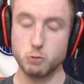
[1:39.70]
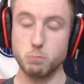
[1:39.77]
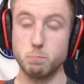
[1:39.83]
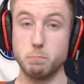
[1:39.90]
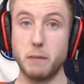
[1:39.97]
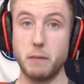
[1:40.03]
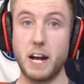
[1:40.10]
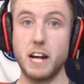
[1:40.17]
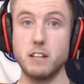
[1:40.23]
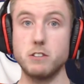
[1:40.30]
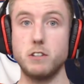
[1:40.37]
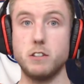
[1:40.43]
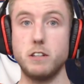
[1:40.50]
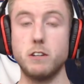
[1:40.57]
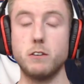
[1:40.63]

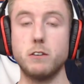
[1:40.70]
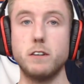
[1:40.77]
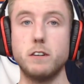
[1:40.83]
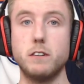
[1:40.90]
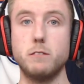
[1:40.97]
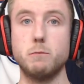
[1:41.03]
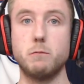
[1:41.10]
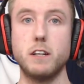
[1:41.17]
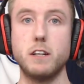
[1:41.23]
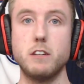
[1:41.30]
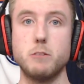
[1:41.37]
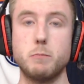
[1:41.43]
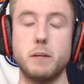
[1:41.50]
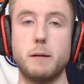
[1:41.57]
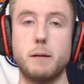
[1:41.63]
past year and what he's
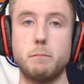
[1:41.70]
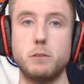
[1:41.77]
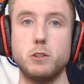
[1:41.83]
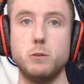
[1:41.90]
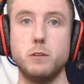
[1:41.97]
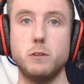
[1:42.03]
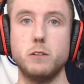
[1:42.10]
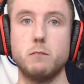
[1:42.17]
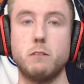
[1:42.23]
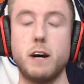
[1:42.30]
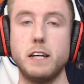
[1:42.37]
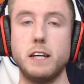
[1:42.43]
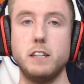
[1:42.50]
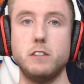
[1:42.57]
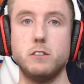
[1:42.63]
been up to and why
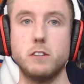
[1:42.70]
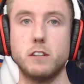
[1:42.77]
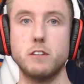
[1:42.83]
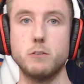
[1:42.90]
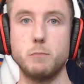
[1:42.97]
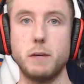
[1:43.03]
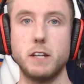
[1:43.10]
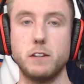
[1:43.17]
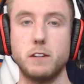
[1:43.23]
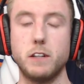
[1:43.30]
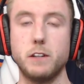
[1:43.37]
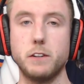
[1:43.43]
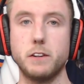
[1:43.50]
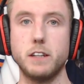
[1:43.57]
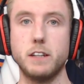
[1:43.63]
he took his mental
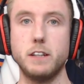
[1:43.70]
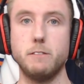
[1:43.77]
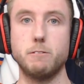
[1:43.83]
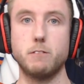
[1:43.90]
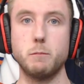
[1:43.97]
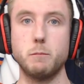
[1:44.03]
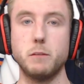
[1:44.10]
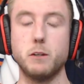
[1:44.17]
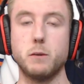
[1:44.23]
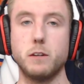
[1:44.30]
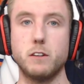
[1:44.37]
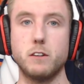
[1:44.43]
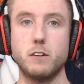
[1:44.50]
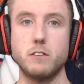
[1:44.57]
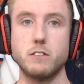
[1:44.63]
health leave from the
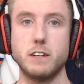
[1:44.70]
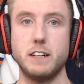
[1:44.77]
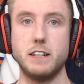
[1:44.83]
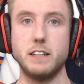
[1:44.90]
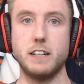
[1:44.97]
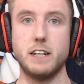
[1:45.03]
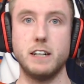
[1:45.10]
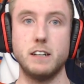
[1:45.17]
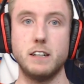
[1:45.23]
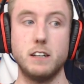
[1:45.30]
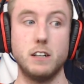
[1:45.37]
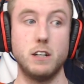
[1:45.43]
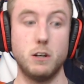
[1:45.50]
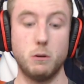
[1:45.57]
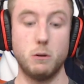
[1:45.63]
Oilers, and
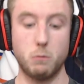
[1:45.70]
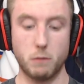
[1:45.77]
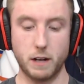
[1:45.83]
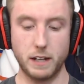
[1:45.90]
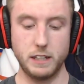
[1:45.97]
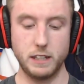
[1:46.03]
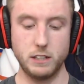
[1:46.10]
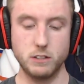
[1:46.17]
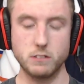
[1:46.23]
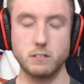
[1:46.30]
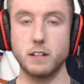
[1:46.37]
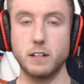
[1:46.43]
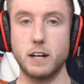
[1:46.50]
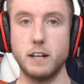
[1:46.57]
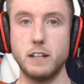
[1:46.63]
why he just
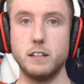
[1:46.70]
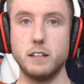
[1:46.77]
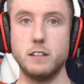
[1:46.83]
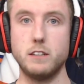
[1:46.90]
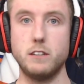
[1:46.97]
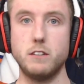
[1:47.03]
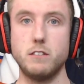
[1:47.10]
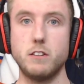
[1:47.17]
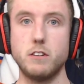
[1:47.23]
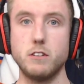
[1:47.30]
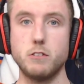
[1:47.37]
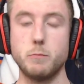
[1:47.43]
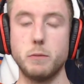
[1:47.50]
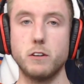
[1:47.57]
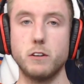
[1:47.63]
kind of
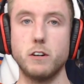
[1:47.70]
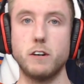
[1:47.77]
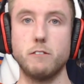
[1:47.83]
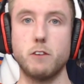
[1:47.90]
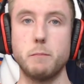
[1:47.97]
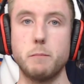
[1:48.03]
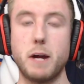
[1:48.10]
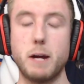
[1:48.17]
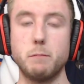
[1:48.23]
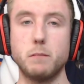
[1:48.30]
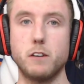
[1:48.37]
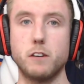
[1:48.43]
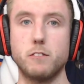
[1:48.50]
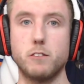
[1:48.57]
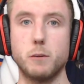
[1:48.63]
disappeared off our map
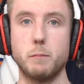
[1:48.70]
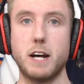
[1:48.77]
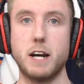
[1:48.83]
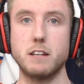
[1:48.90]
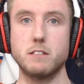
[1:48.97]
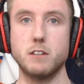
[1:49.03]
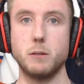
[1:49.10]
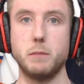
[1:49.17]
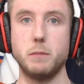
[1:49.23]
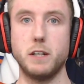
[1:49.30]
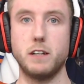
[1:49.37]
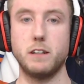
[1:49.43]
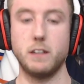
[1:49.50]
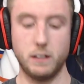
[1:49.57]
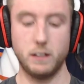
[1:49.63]
there for the past little
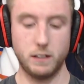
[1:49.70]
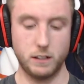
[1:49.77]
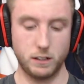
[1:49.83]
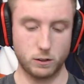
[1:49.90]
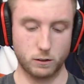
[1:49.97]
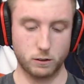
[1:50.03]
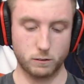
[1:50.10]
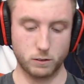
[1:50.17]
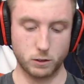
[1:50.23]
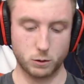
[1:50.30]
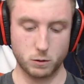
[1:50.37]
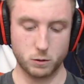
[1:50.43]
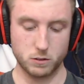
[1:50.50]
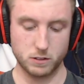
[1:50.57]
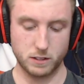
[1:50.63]
bit here over the
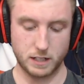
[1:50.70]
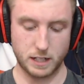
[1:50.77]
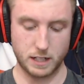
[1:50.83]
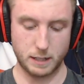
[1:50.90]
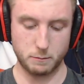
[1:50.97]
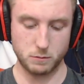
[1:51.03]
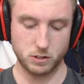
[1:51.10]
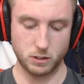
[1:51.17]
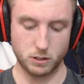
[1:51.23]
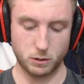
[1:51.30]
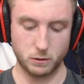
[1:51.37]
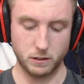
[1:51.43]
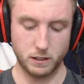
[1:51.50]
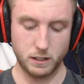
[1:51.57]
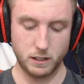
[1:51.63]
course of time. So
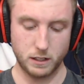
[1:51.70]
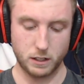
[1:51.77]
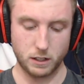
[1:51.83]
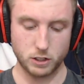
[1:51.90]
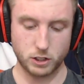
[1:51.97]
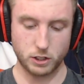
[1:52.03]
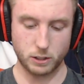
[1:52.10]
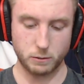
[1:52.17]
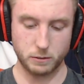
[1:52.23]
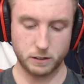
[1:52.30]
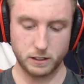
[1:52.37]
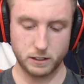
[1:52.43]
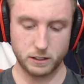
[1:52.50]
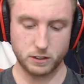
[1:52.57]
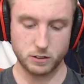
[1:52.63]
I'll share with
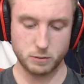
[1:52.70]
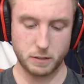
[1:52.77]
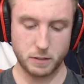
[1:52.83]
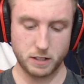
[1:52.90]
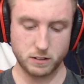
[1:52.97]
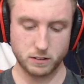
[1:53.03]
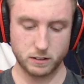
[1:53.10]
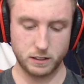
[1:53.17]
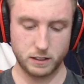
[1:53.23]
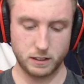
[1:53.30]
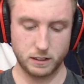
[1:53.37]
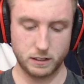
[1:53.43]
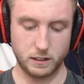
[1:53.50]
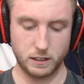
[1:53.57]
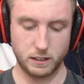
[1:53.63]
you just
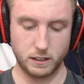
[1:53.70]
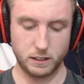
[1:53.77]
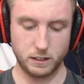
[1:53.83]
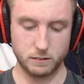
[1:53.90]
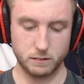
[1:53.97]
basically the